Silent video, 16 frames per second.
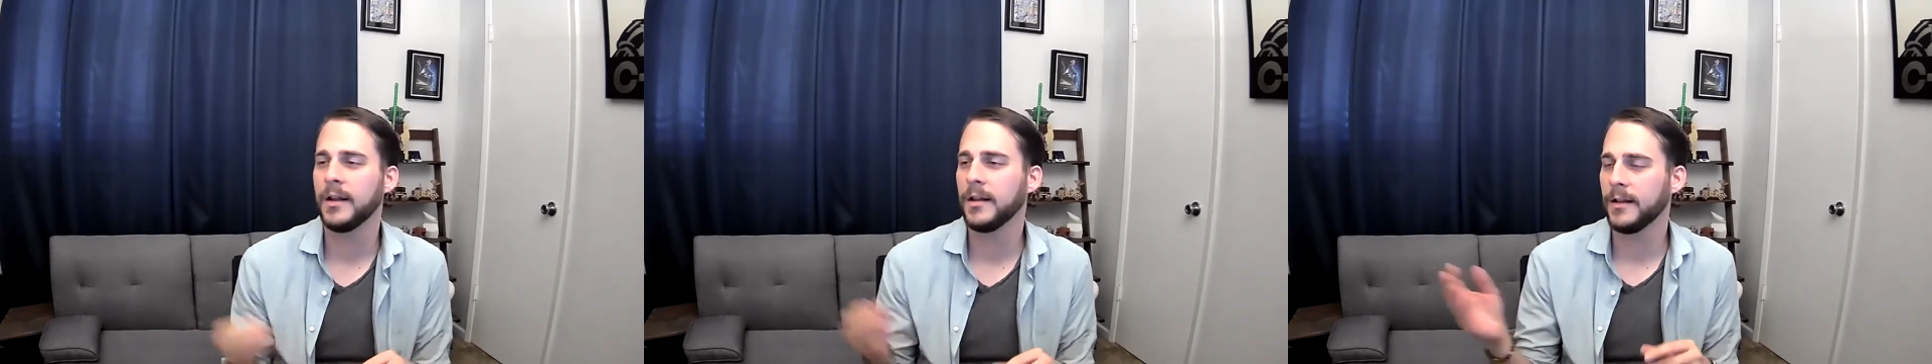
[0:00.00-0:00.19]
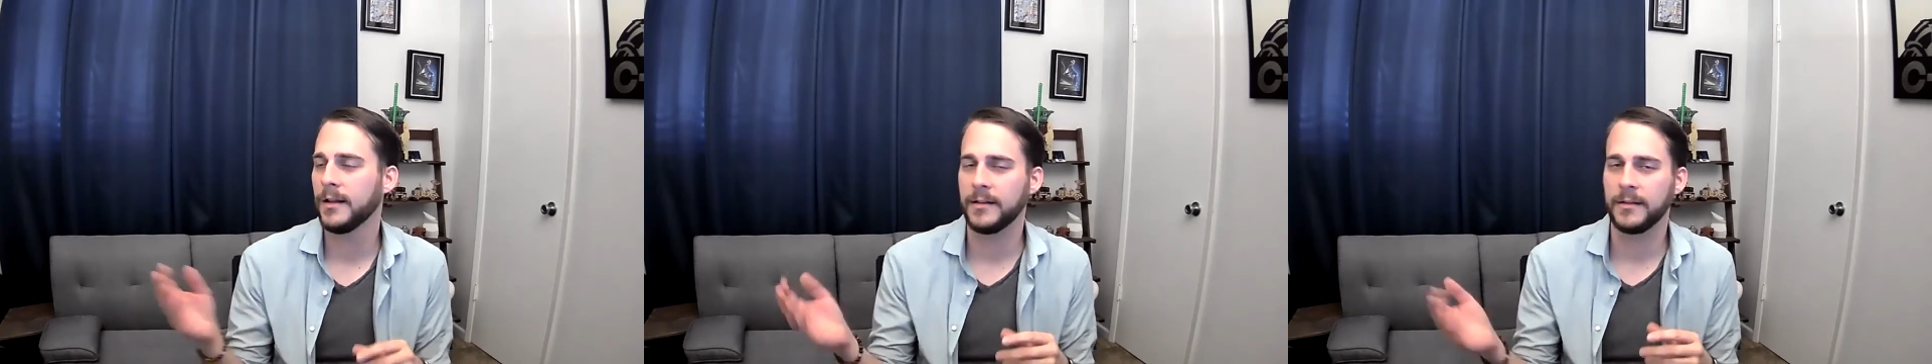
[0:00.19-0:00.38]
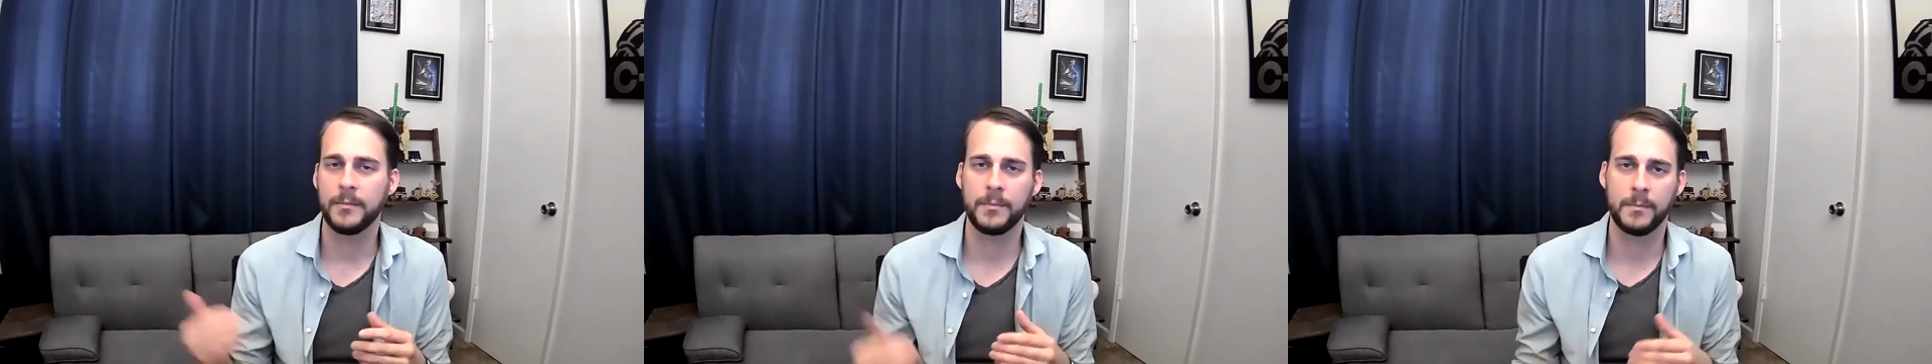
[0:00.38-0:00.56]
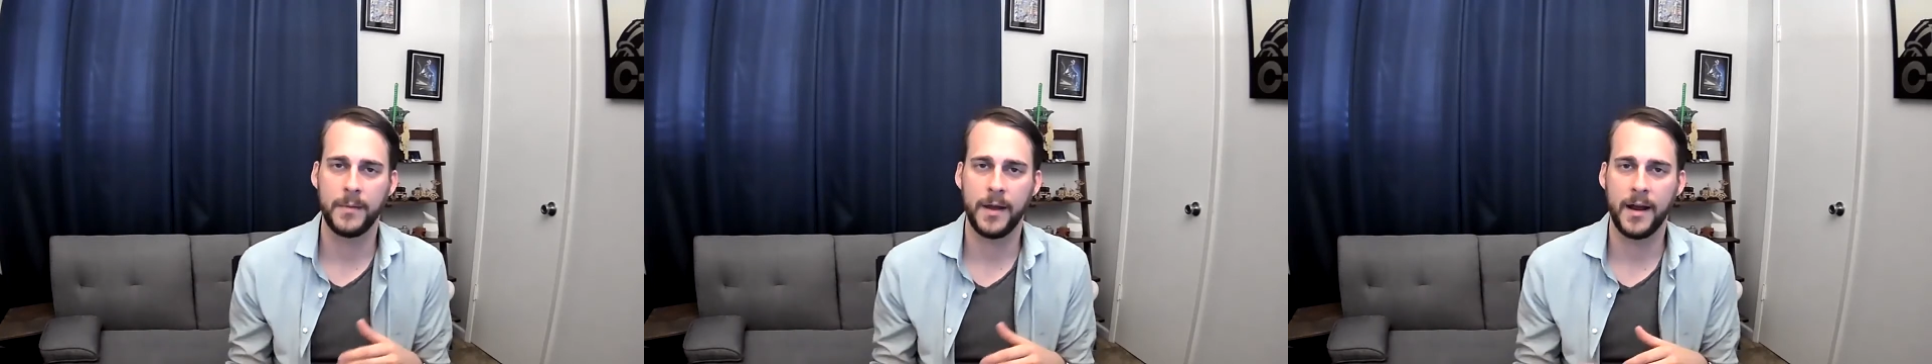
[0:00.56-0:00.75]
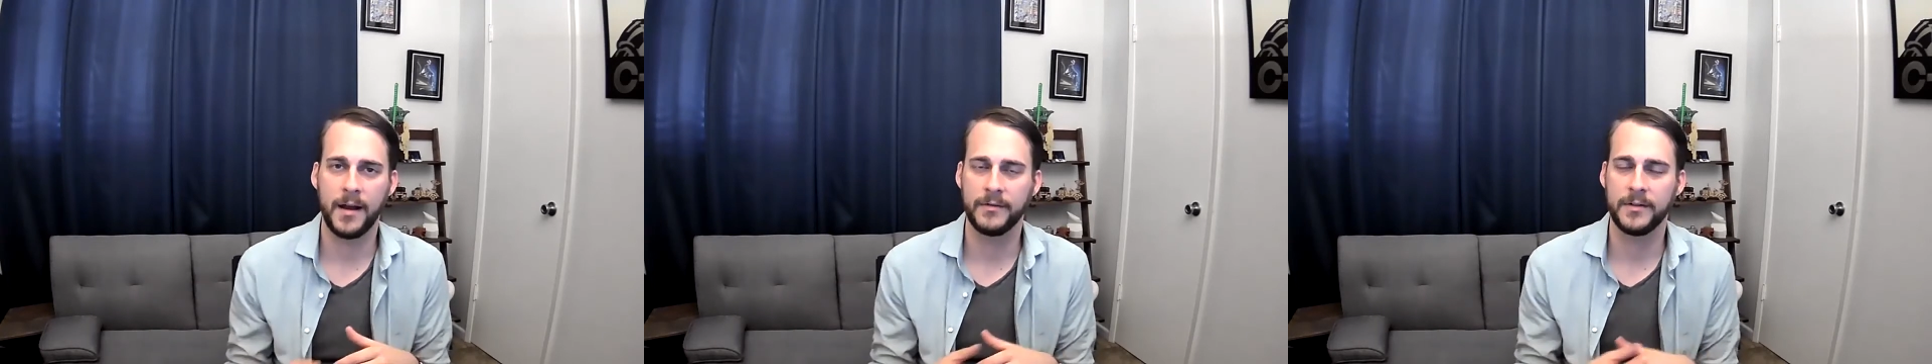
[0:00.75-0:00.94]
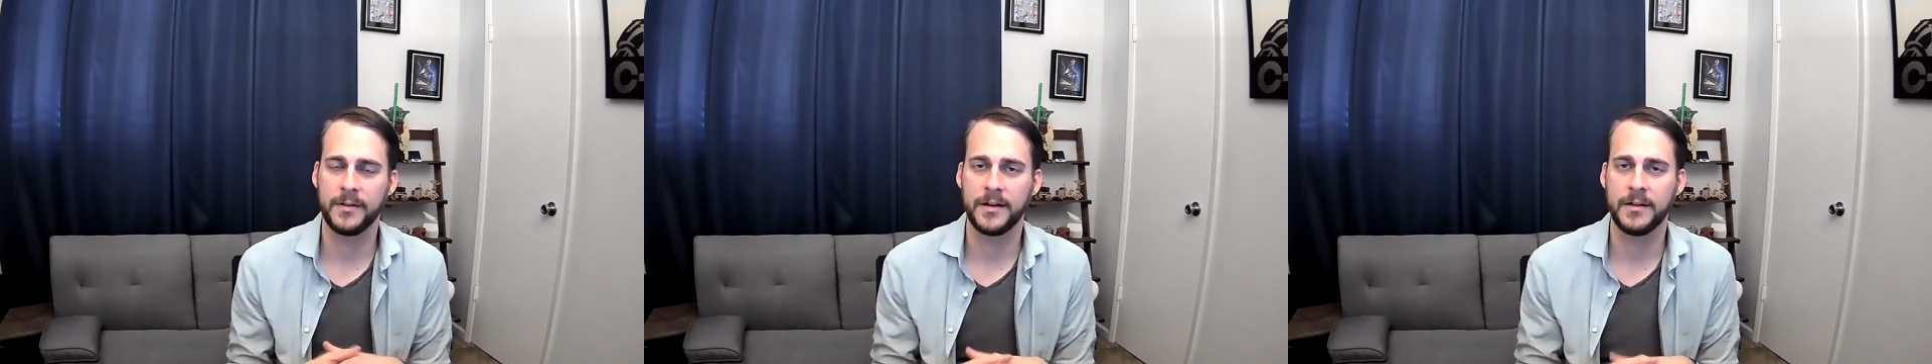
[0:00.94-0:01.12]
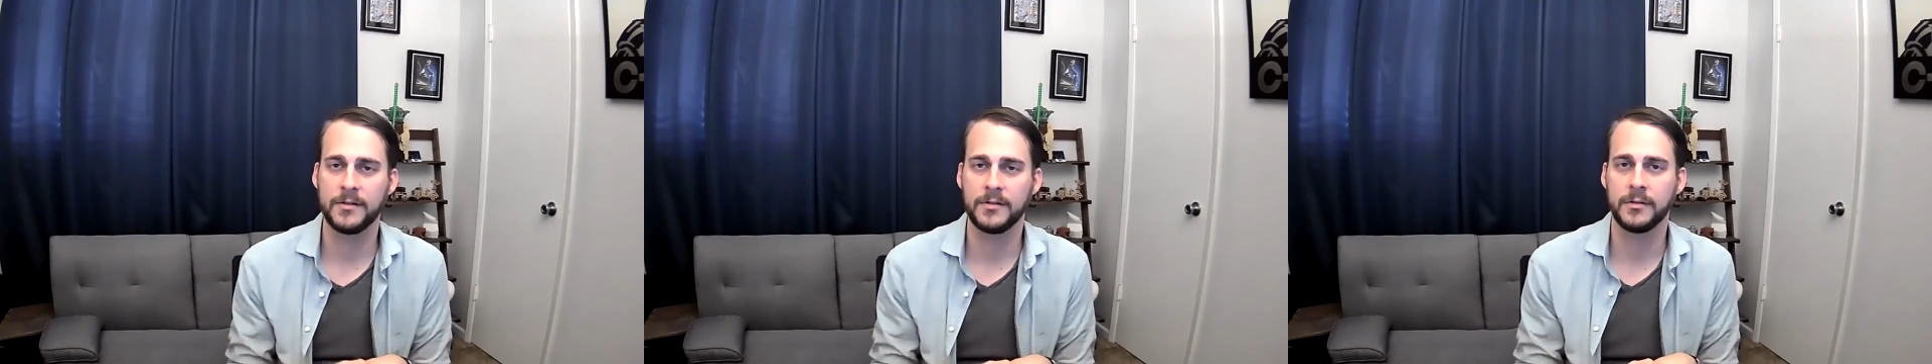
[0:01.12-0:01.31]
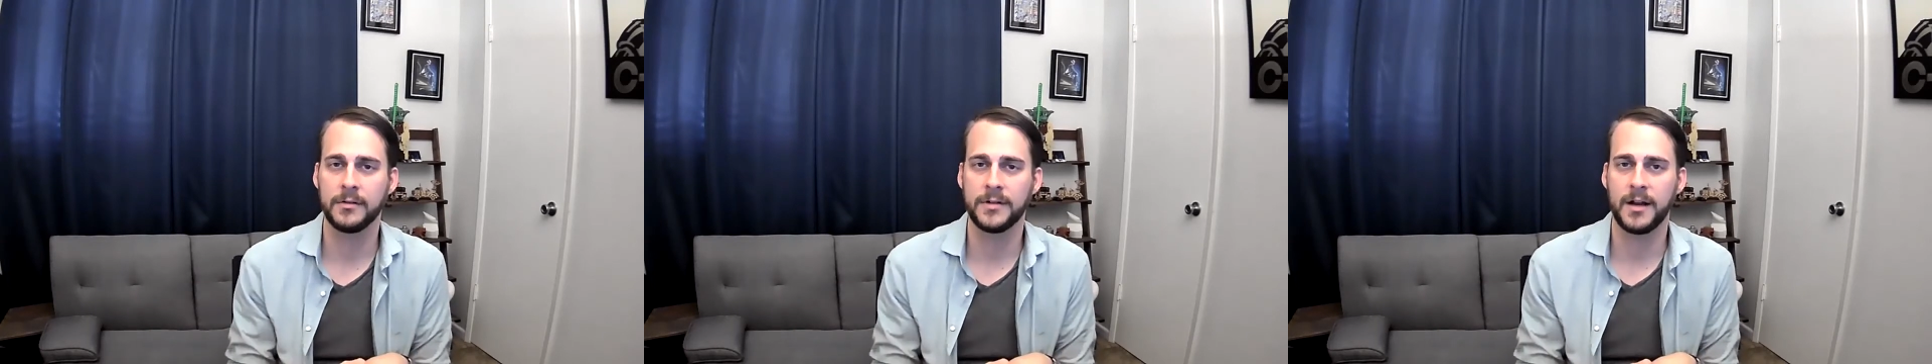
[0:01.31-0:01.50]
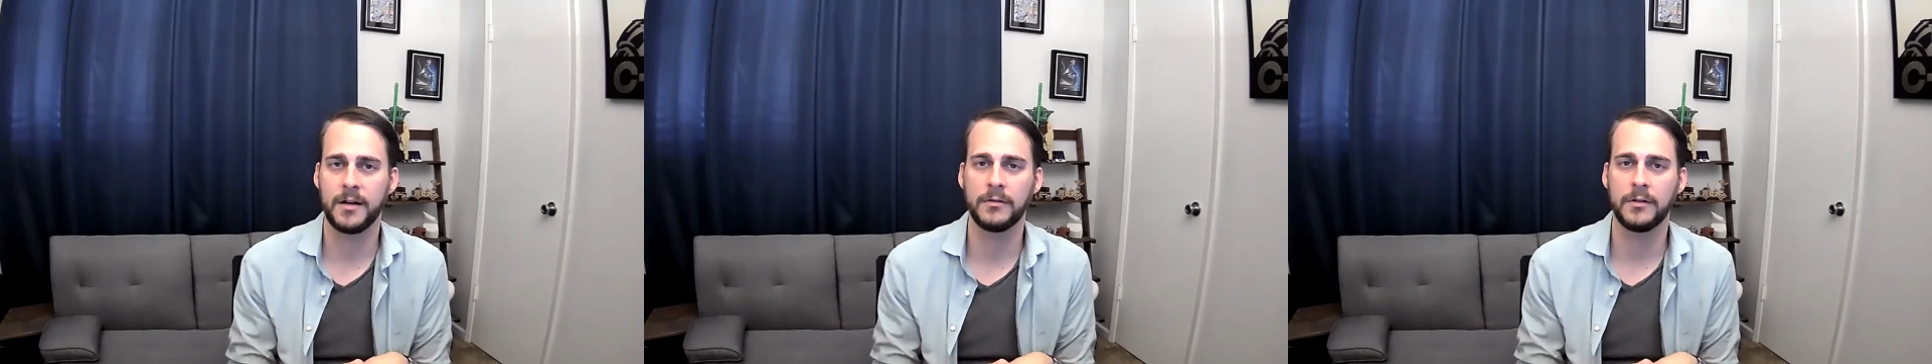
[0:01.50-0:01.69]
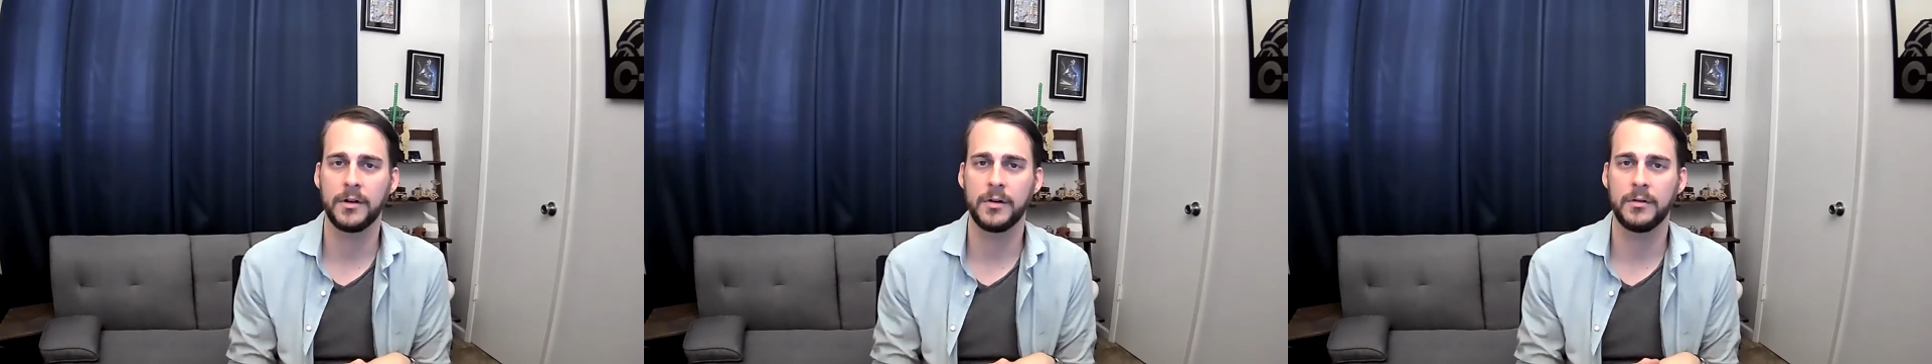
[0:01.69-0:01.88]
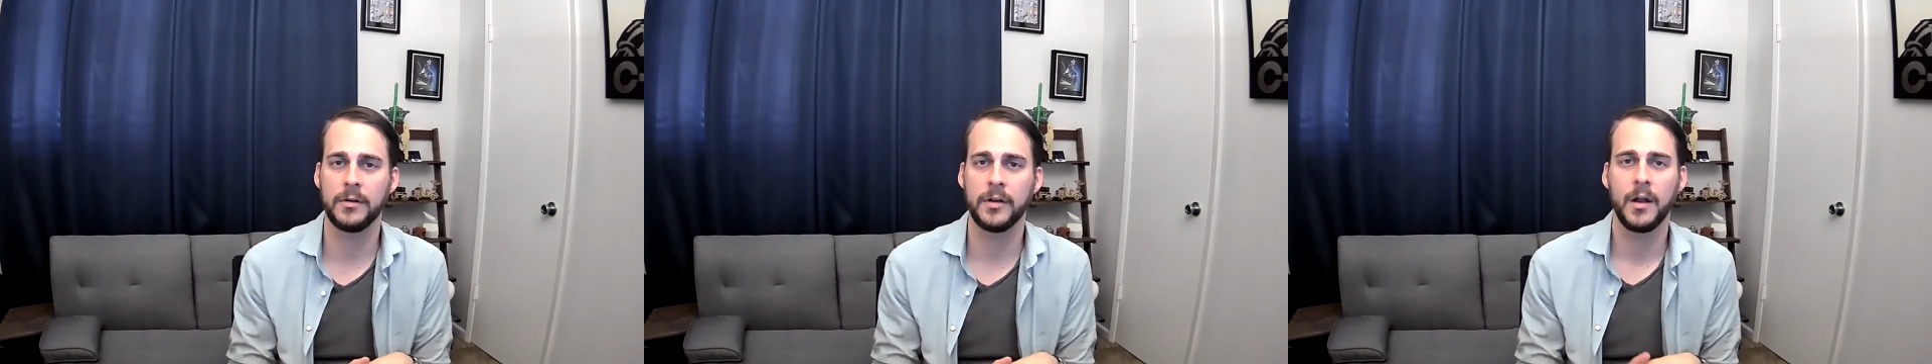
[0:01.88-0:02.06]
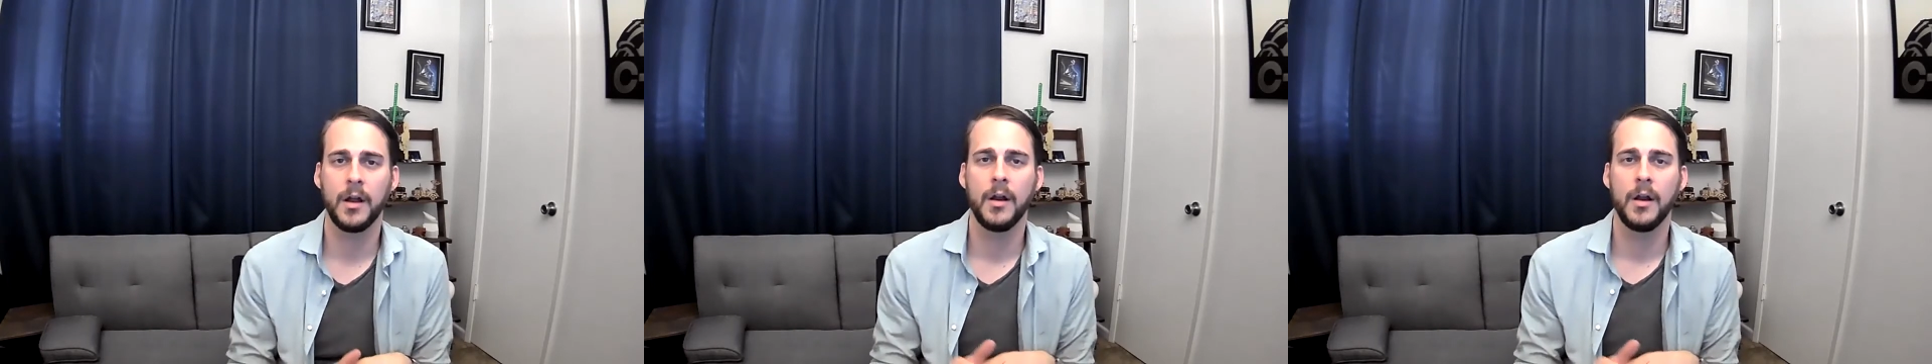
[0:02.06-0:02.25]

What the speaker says: let them have a digital download